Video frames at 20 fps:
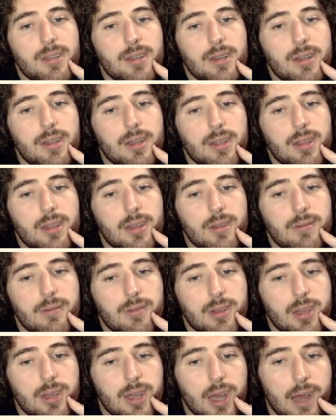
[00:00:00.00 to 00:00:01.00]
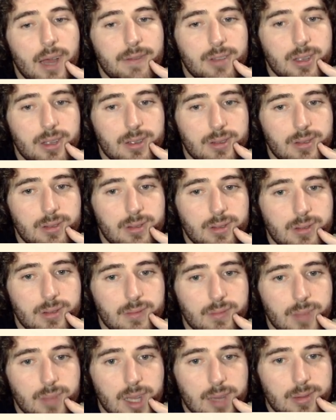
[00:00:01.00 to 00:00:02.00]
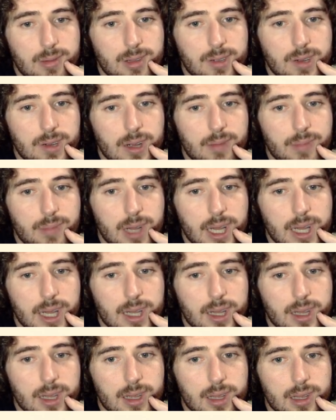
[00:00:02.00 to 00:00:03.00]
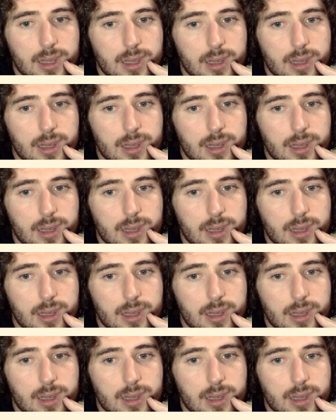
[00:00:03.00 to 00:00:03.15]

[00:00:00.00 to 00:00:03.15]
I think we have to maybe drop back.